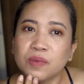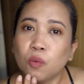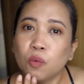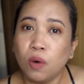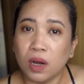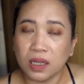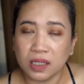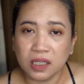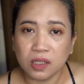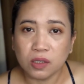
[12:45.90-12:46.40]

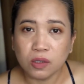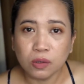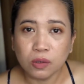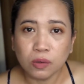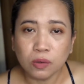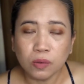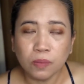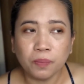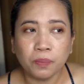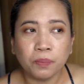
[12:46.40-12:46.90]
wanted
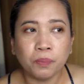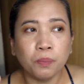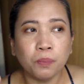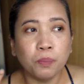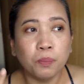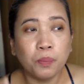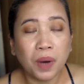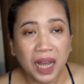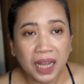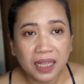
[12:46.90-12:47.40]
to.
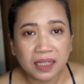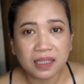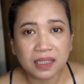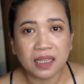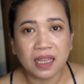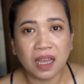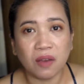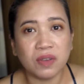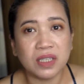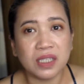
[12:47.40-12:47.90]
But
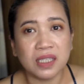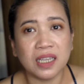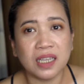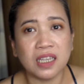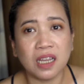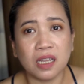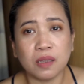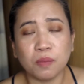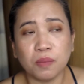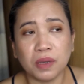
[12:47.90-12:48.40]
having said
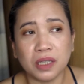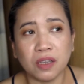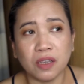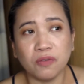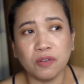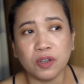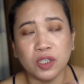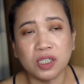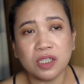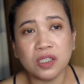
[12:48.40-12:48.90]
that, but if
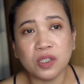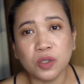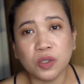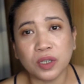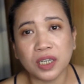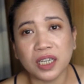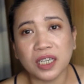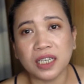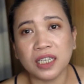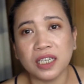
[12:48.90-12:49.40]
you're just
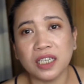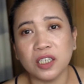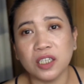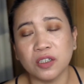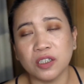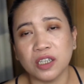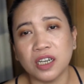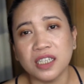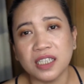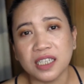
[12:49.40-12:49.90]
drinking, you're
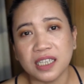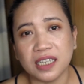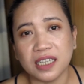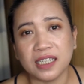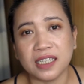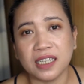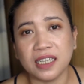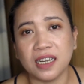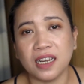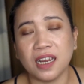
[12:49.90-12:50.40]
not
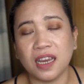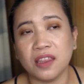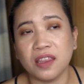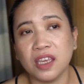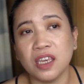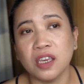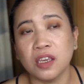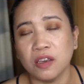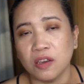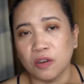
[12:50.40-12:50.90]
eating, I
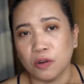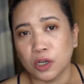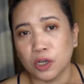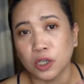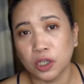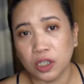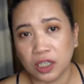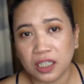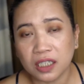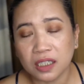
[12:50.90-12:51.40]
think you're
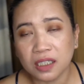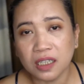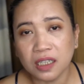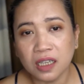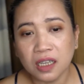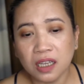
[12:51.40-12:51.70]
good.